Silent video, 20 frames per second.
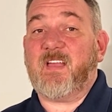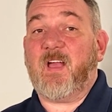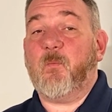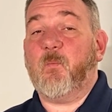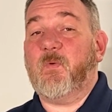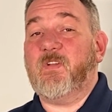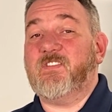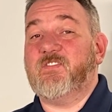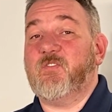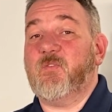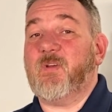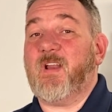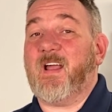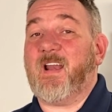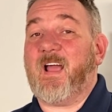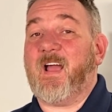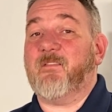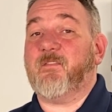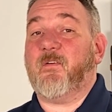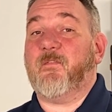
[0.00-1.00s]
and we do
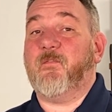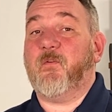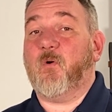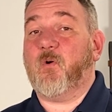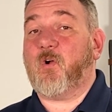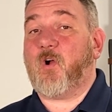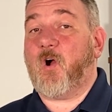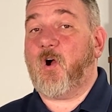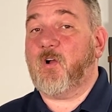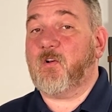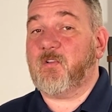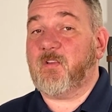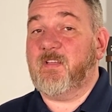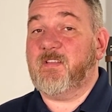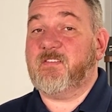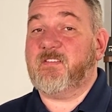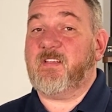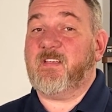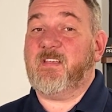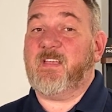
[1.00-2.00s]
not have a full card
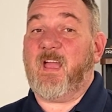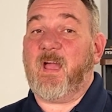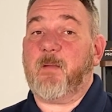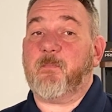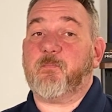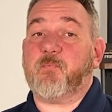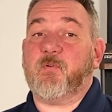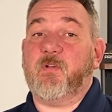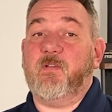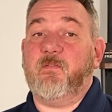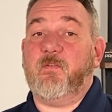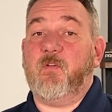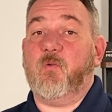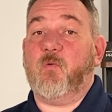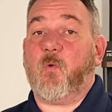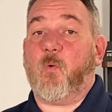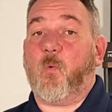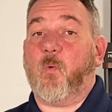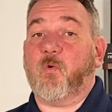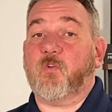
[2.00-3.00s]
list yet
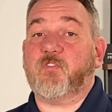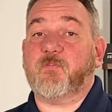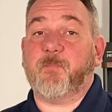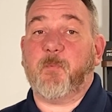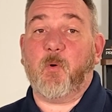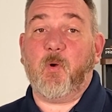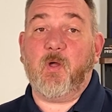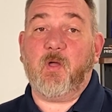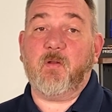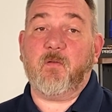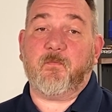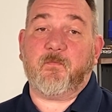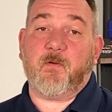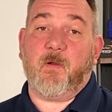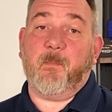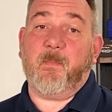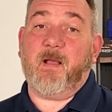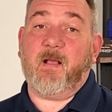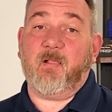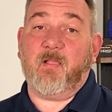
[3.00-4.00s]
previewed or spoiled
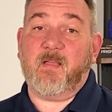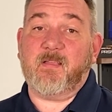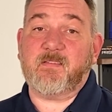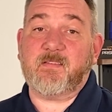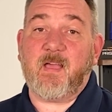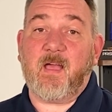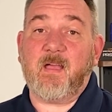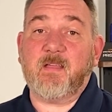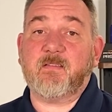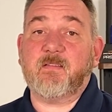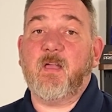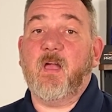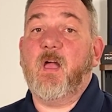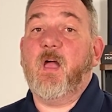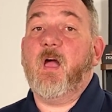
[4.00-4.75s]
from LSS,